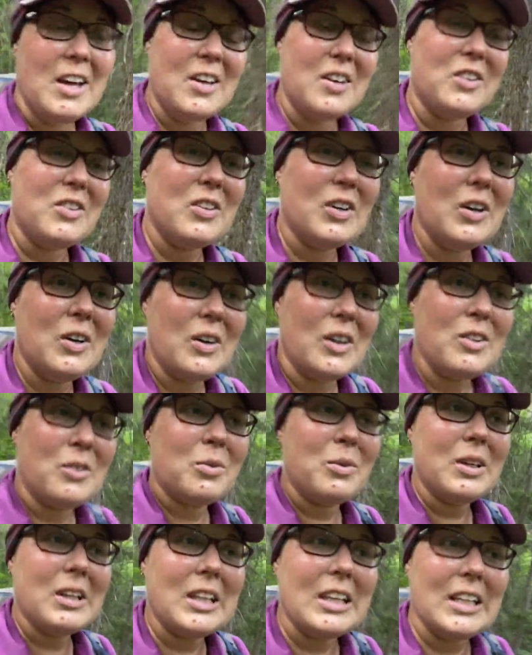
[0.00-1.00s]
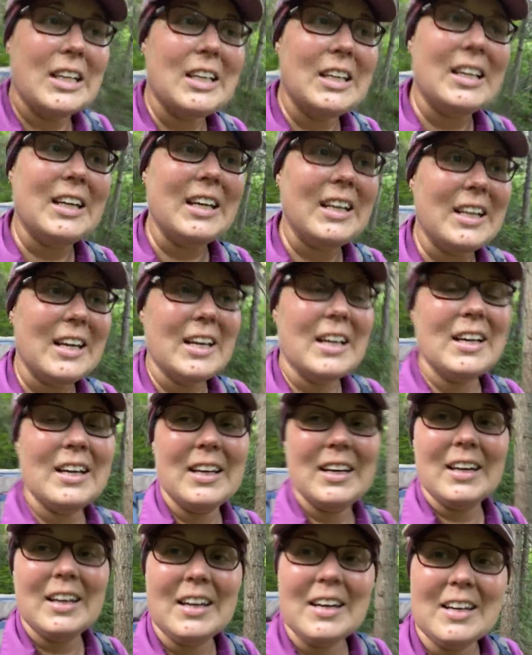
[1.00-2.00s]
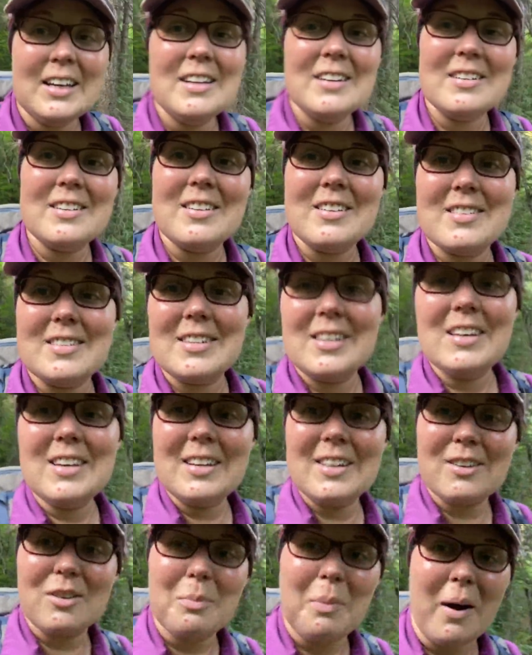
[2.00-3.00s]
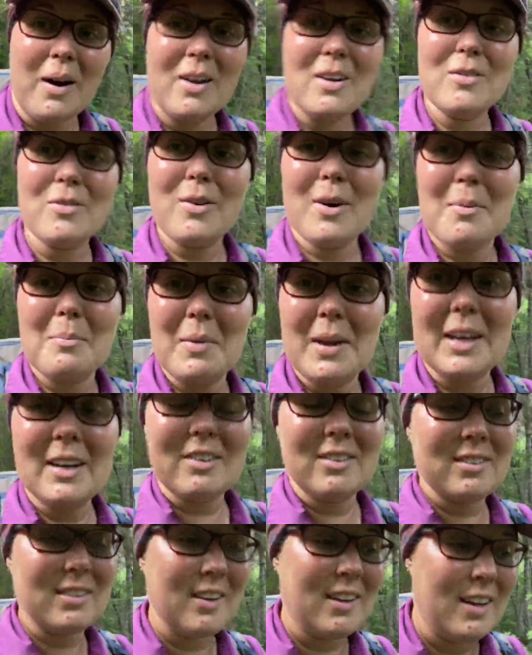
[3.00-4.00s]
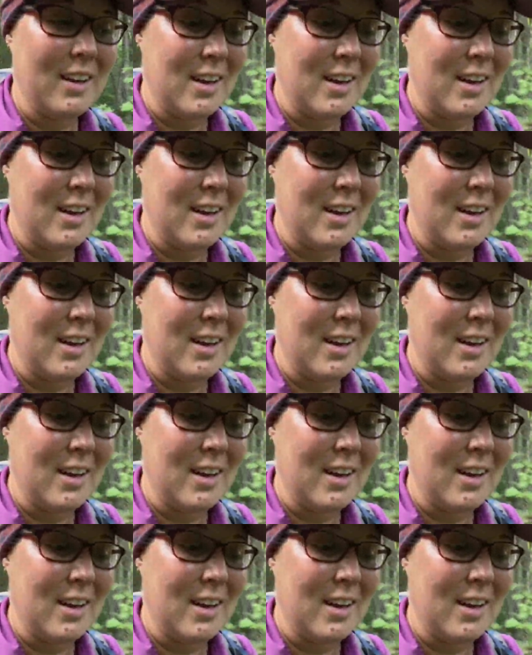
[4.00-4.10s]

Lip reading: So it's really neat to see, and it's part of what makes